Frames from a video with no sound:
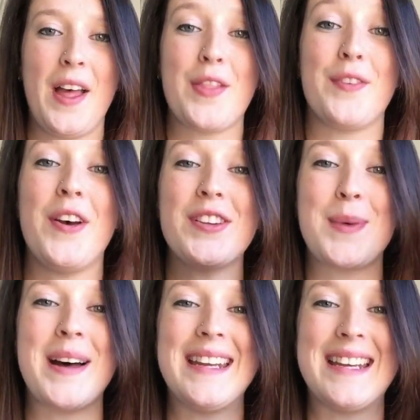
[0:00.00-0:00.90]
The first
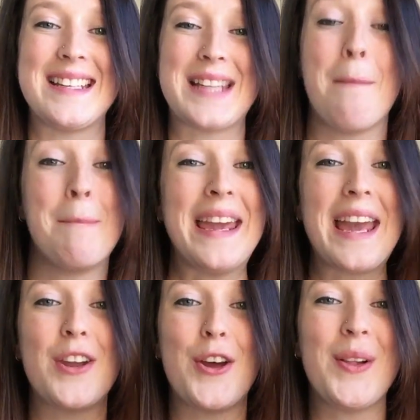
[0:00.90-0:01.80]
one is Me
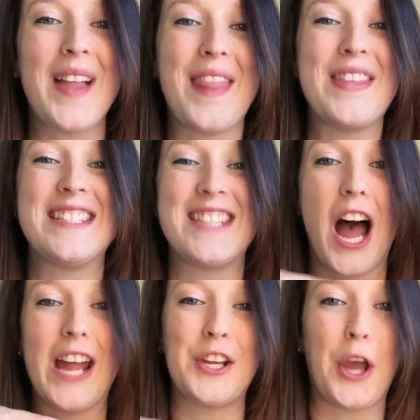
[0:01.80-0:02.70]
and Aaallll and the
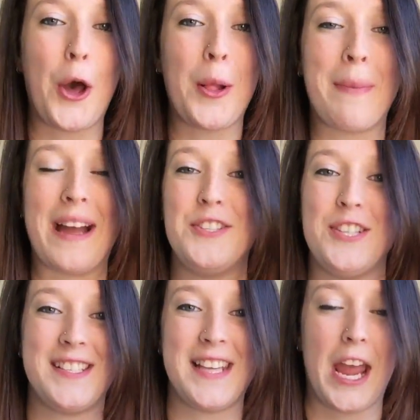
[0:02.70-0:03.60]
Dying Girl by
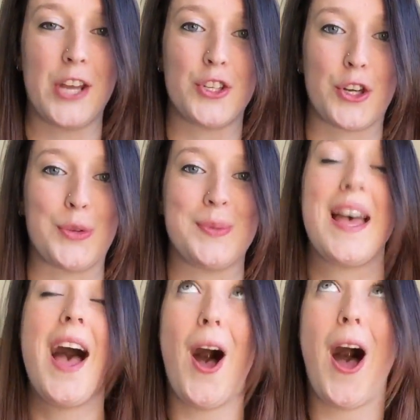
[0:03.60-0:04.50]
Jessie Andrews.
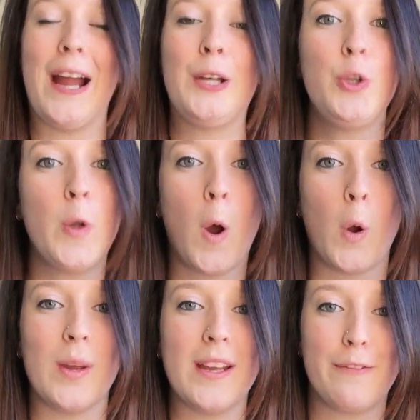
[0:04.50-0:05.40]
I
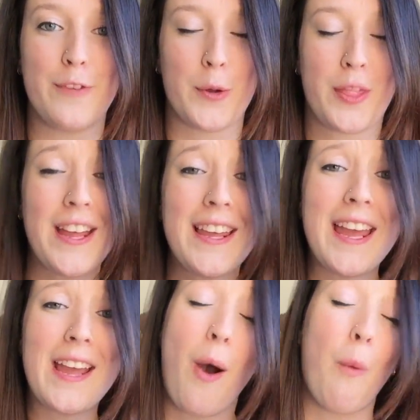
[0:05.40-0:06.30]
know, if you're
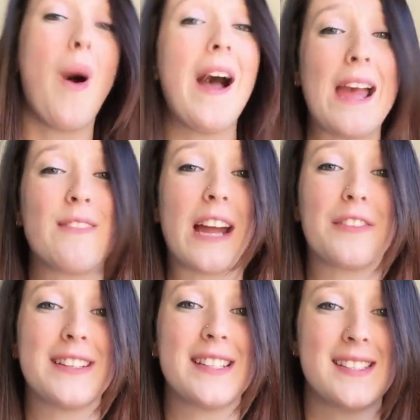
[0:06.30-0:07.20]
thinking, why haven't I
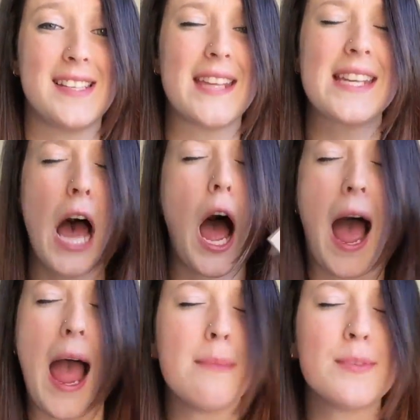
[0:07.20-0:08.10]
read this yet?
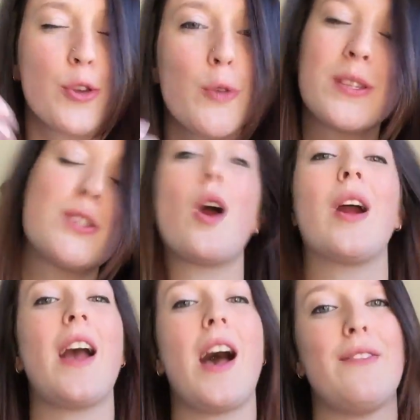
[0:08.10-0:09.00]
I am super
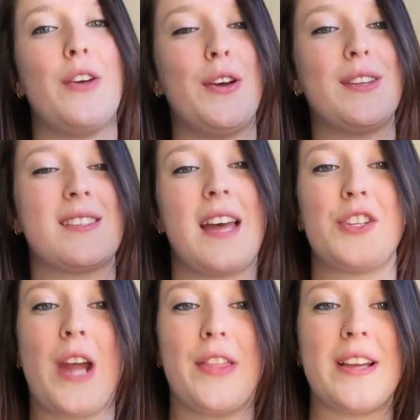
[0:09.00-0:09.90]
sorry. I've heard
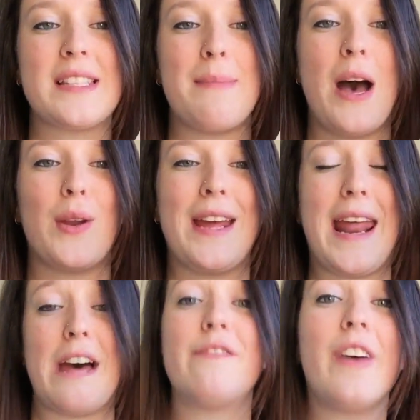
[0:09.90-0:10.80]
such great things about it
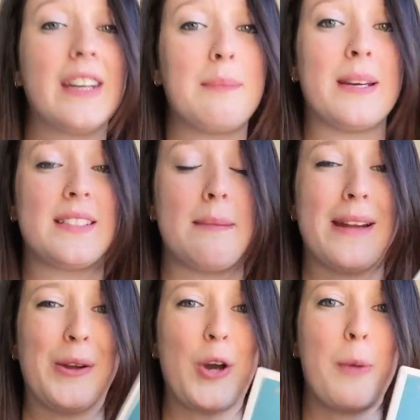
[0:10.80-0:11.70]
and I finally picked up
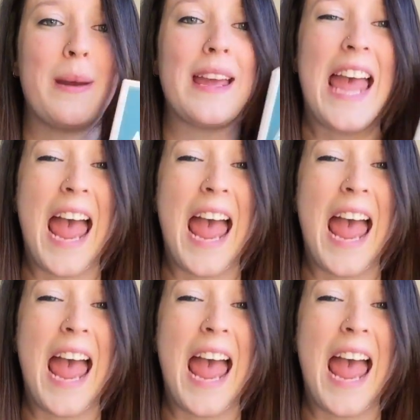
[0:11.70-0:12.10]
my own copy